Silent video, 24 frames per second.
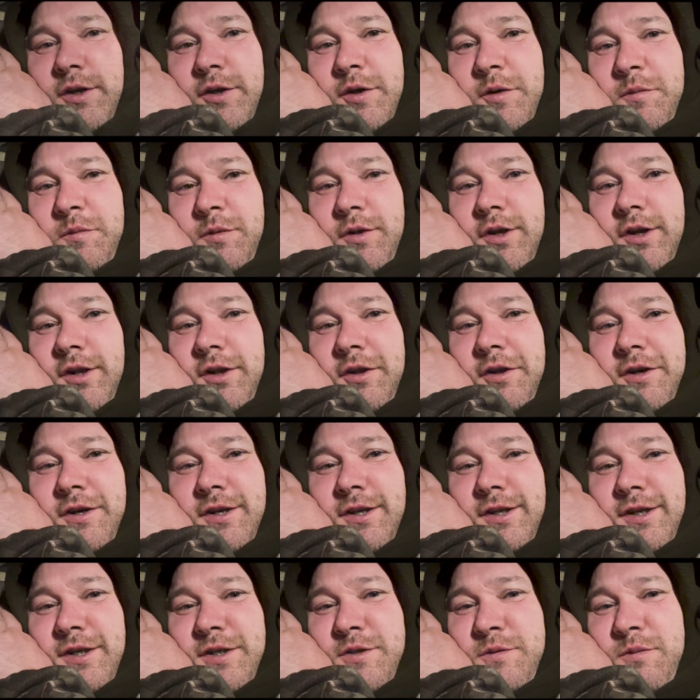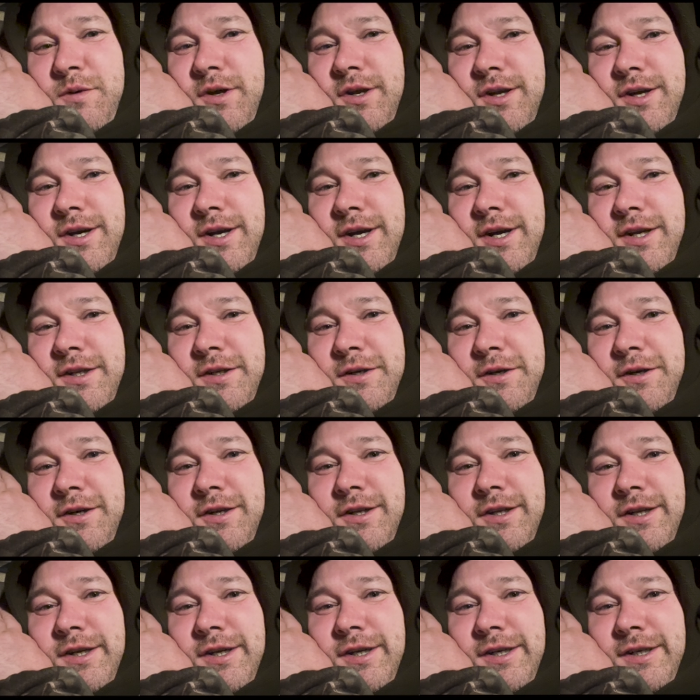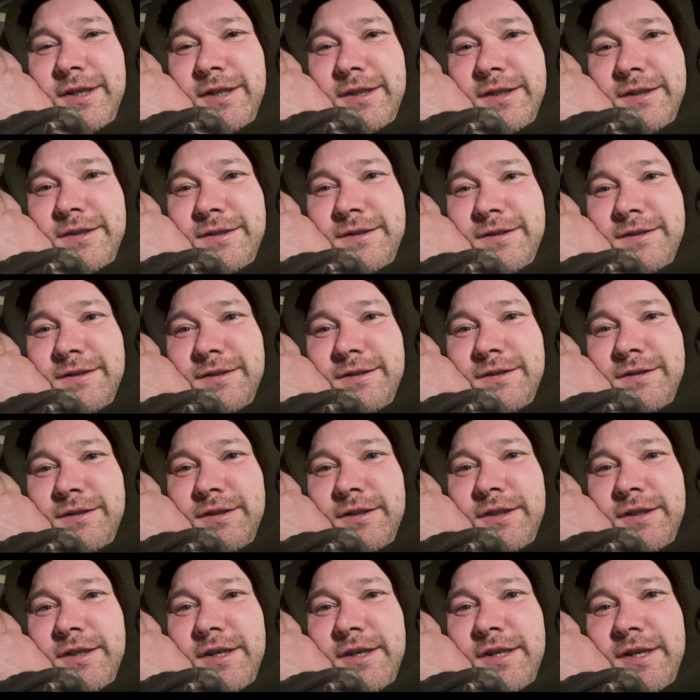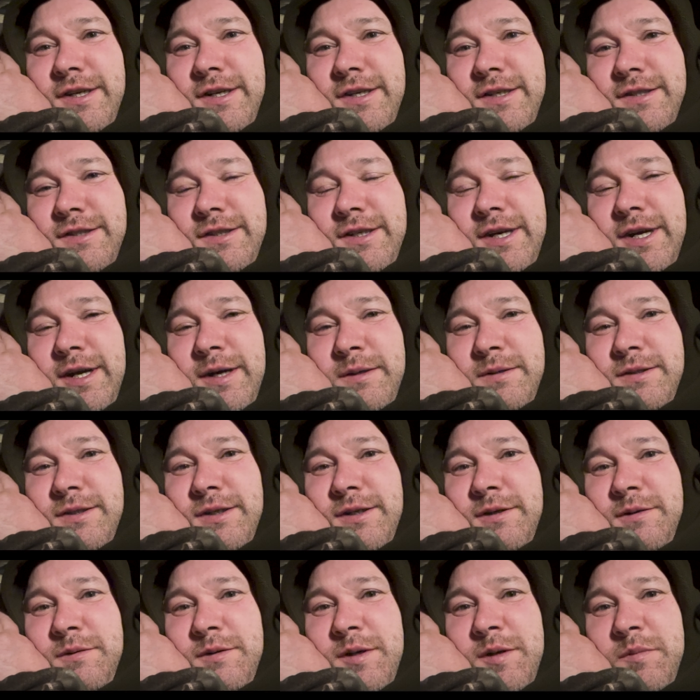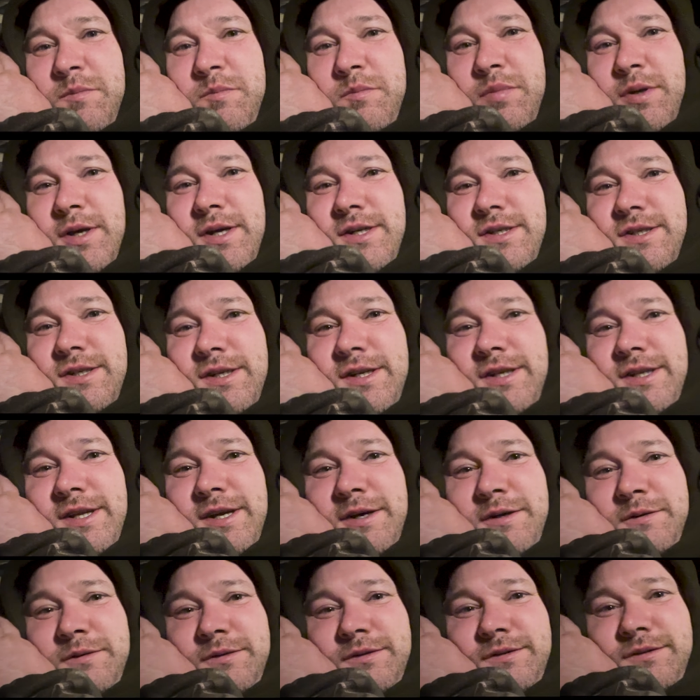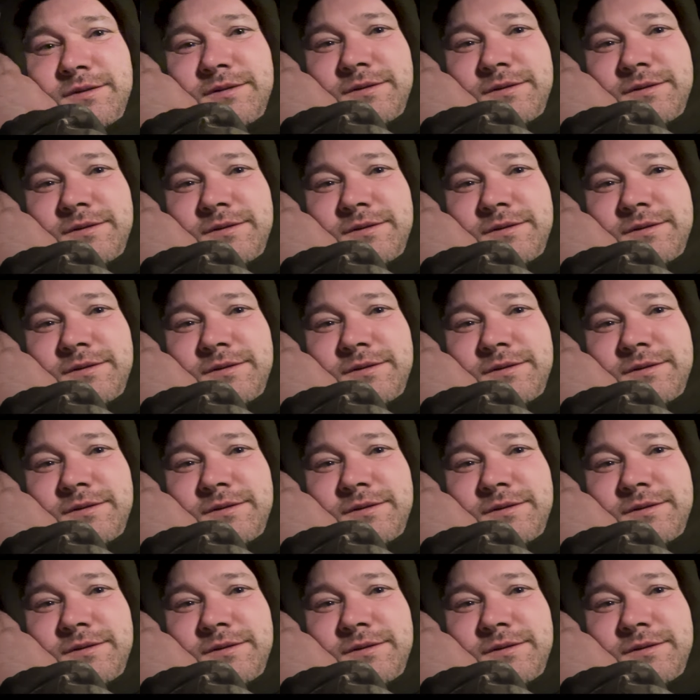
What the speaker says: I am not liking this weather at all. It is absolutely pissing it down.